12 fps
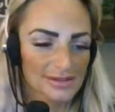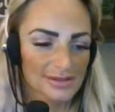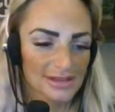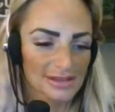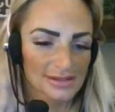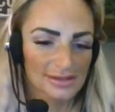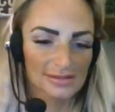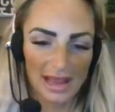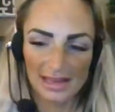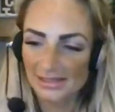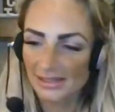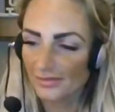So
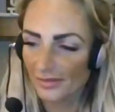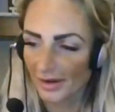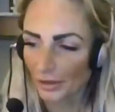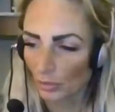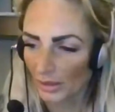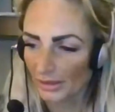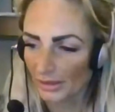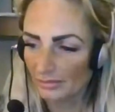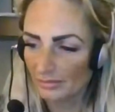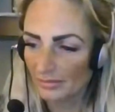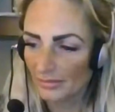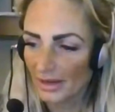this last and
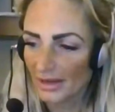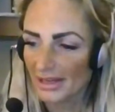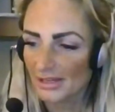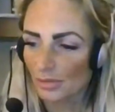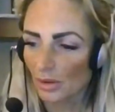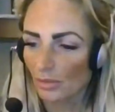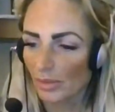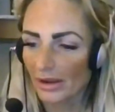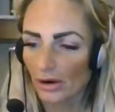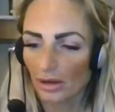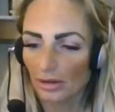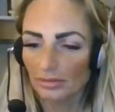final one
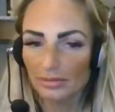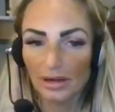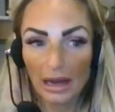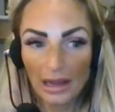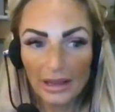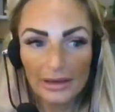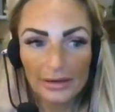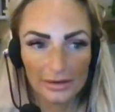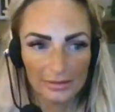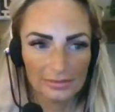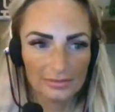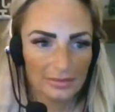is what we call
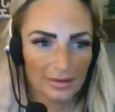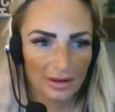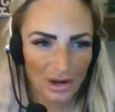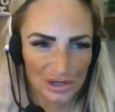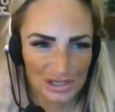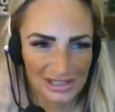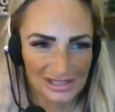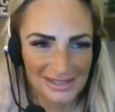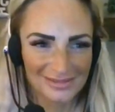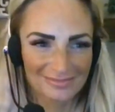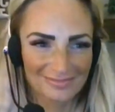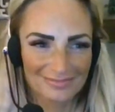
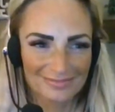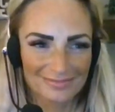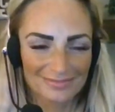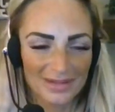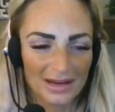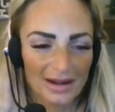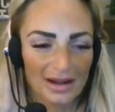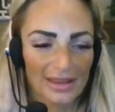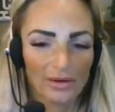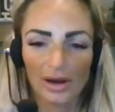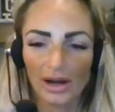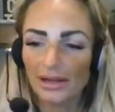unconscious.
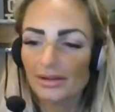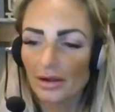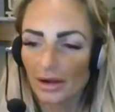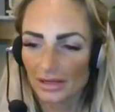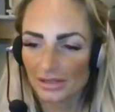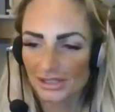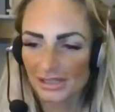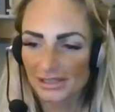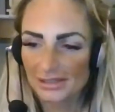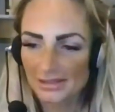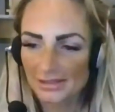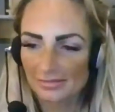Now,
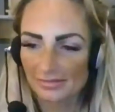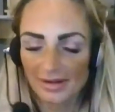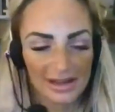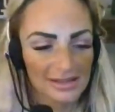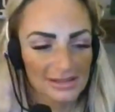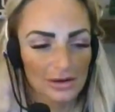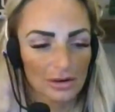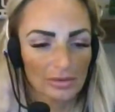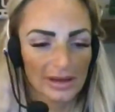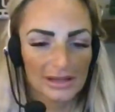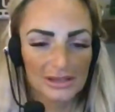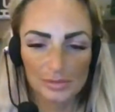unconscious is
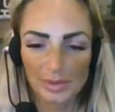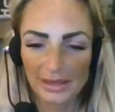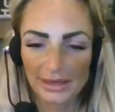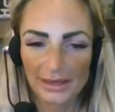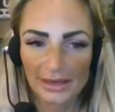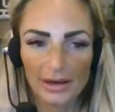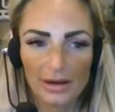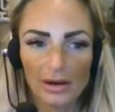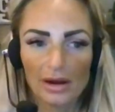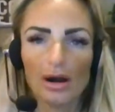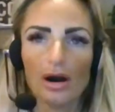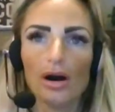going to be
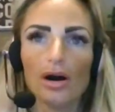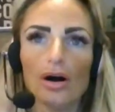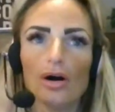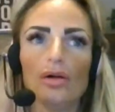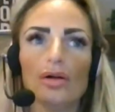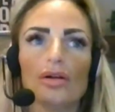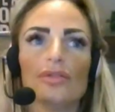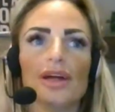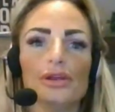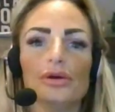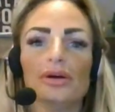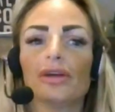all
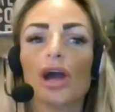that you have